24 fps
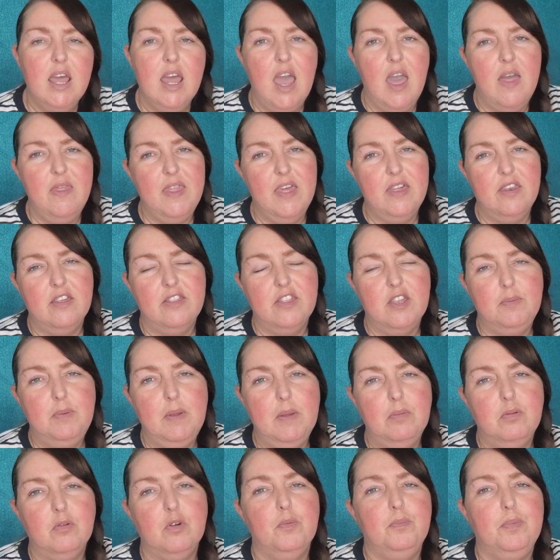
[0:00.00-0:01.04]
And then other
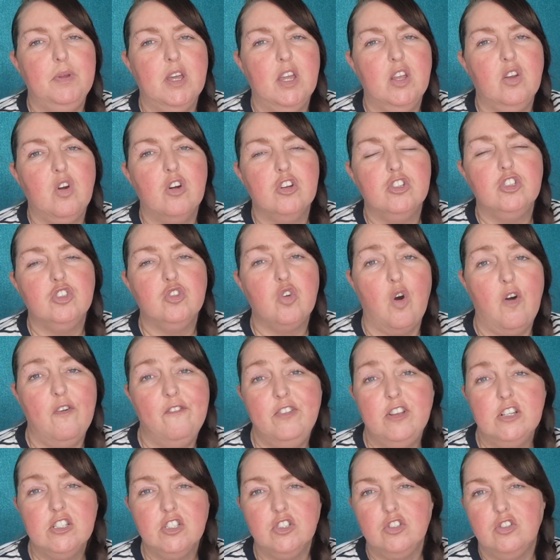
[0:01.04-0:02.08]
people would be like, oh, she's
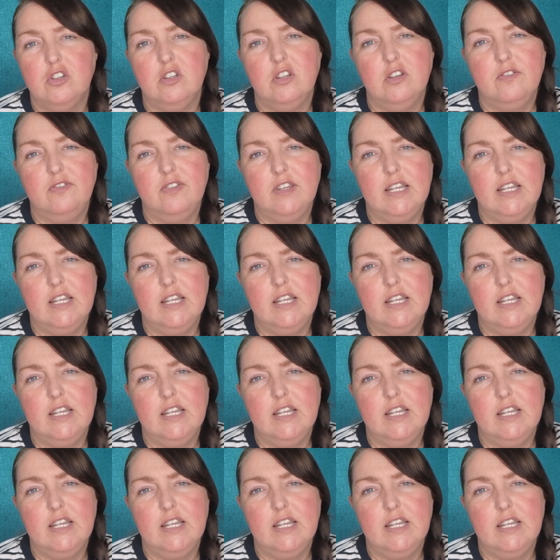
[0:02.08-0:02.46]
obviously doing it